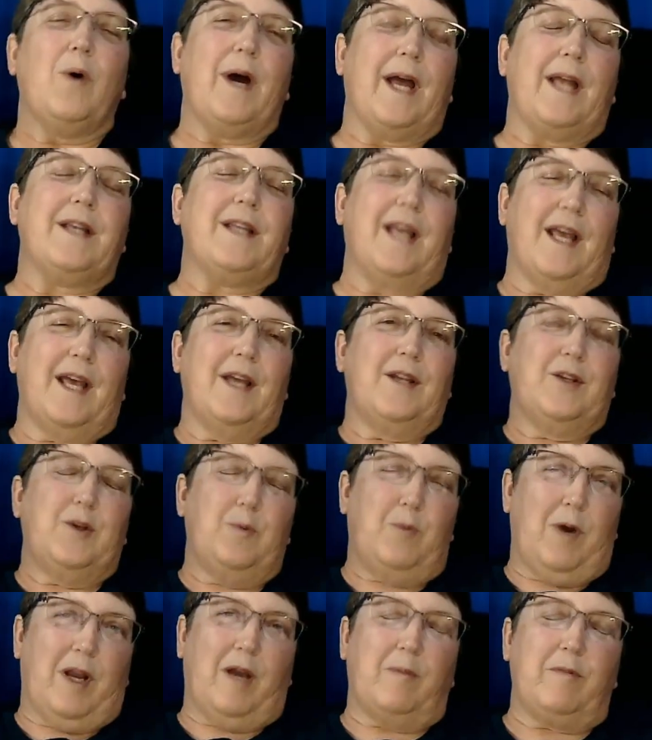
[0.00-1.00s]
Well, and
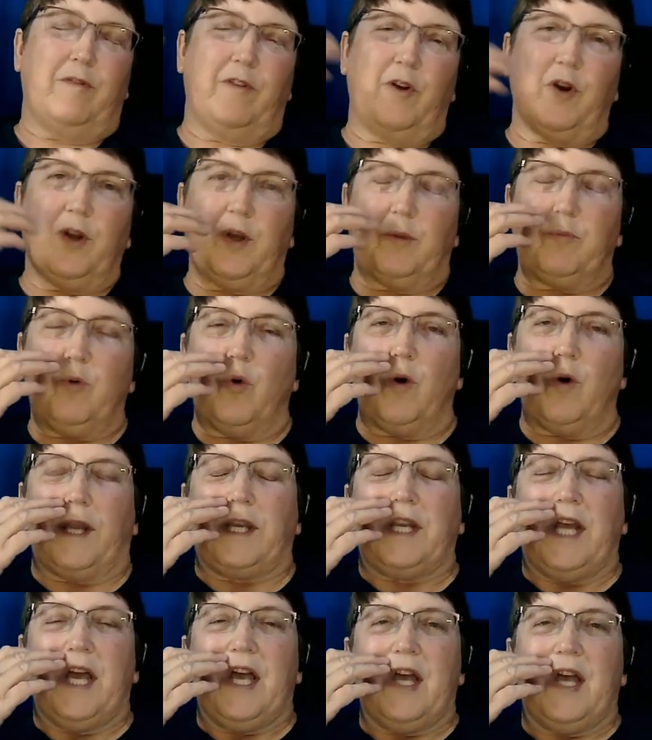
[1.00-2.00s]
you bring up a very good
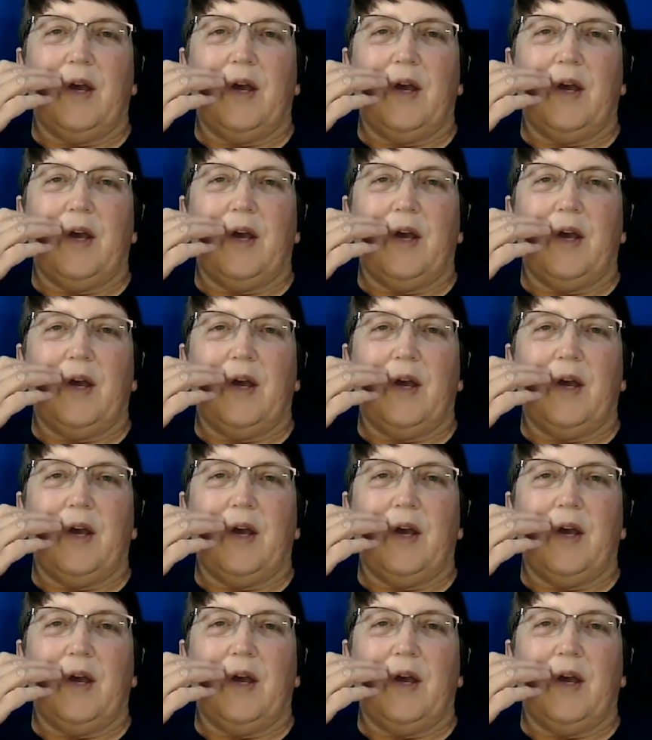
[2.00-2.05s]
point.